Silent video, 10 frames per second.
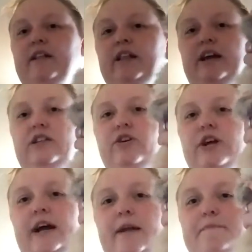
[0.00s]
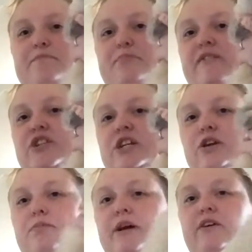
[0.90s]
Like, look at him, buff
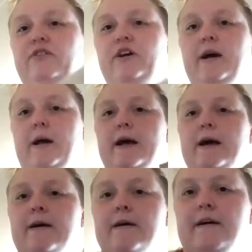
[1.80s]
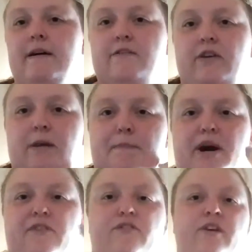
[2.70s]
Cheeto Puff, very
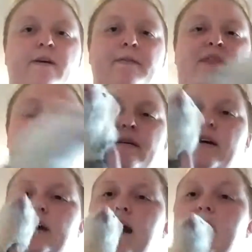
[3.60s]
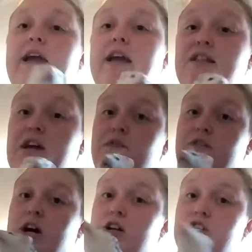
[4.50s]
buff. I get
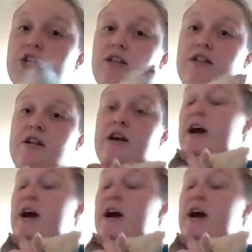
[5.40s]
self-conscious.